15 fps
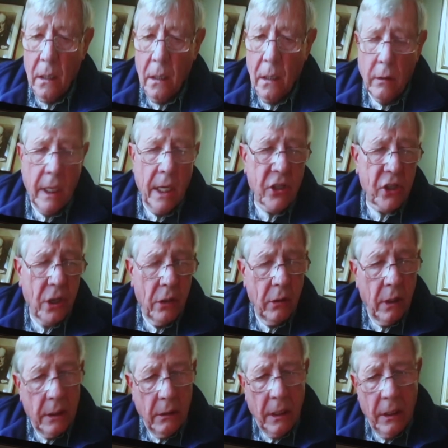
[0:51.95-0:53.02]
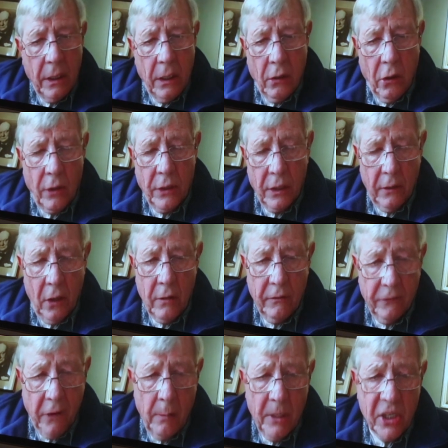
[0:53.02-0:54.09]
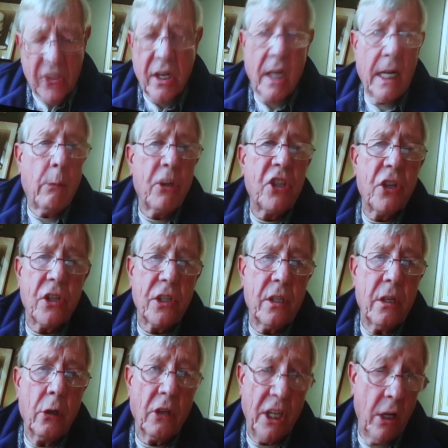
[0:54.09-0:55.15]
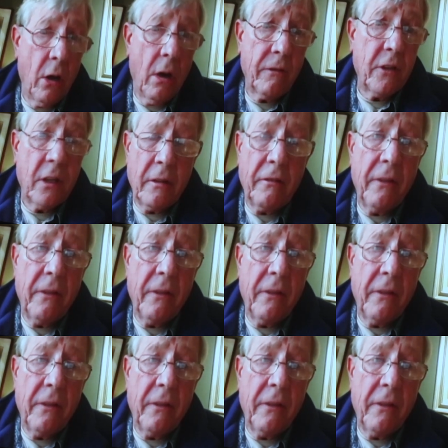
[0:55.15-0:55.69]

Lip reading: Okay, so on the farming side, I was just looking after the